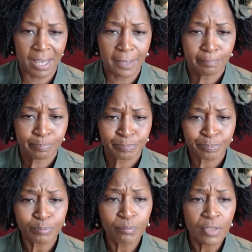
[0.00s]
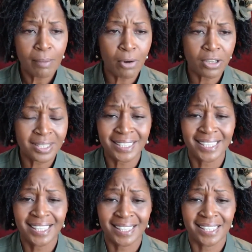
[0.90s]
Mark 16 and 17
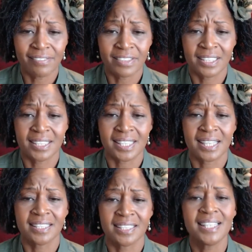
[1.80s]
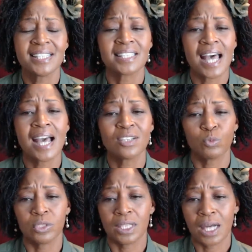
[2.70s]
says, These signs will accompany
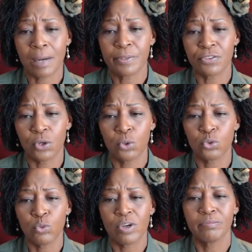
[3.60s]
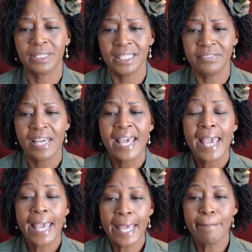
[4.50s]
those who have believed. In my
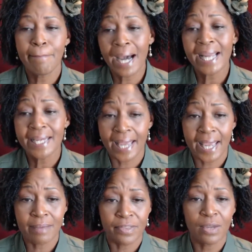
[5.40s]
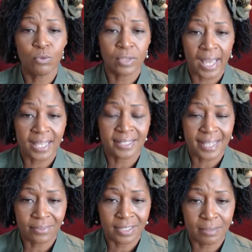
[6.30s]
name, they will cast out demons. They will
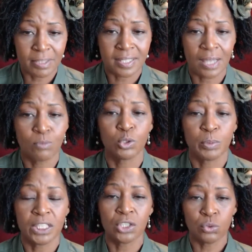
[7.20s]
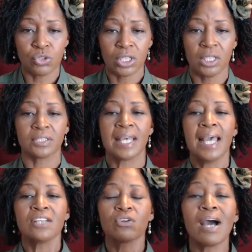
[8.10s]
speak in new tongues. So I'm
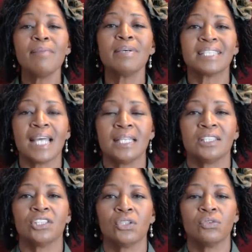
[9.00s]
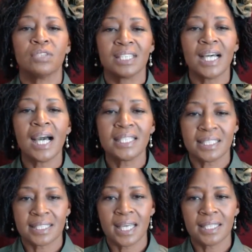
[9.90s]
excited to know that God is telling us
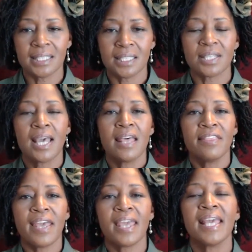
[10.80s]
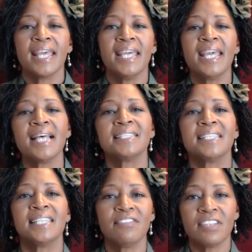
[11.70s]
that He has given us
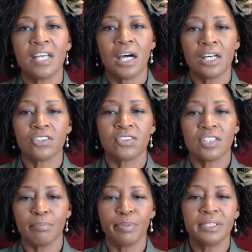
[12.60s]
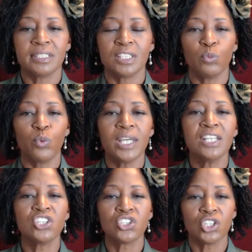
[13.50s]
the ability. We should look
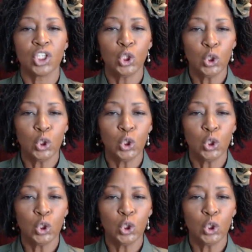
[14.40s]
like,